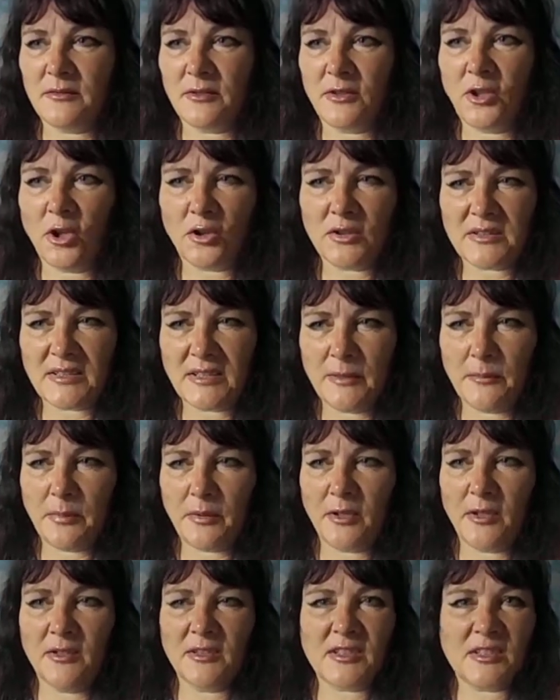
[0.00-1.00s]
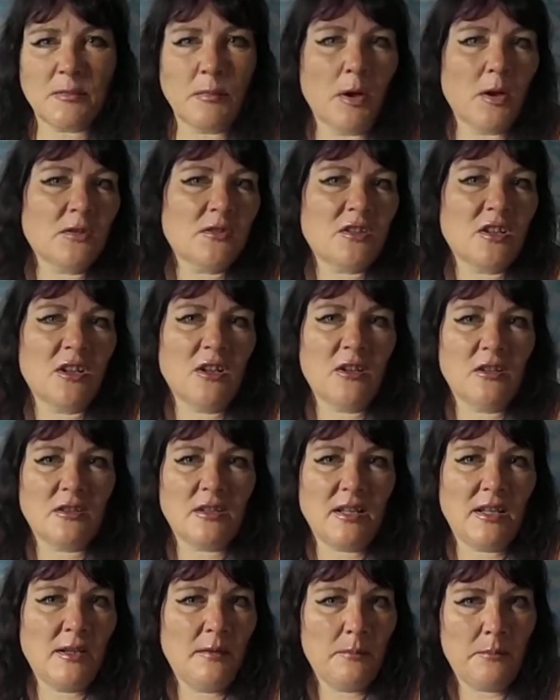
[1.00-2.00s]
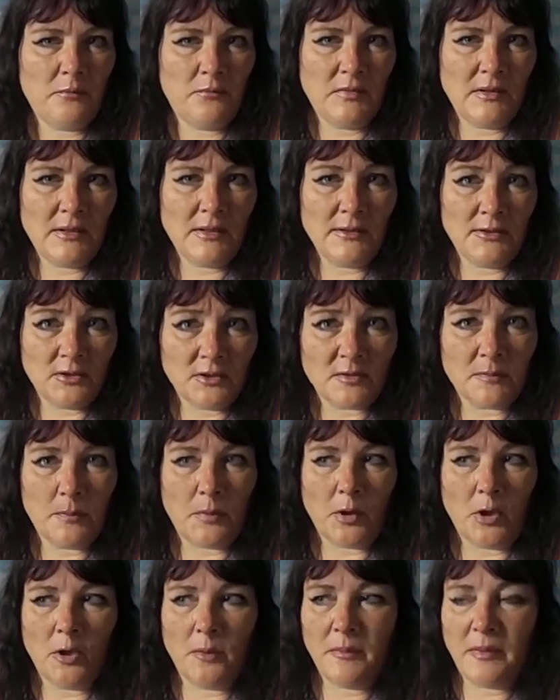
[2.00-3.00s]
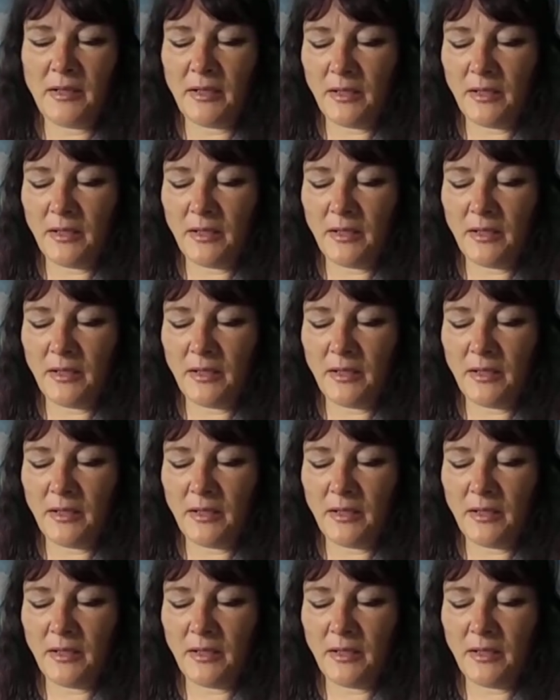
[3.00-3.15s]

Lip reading: gossip and small talk. It really does bore me.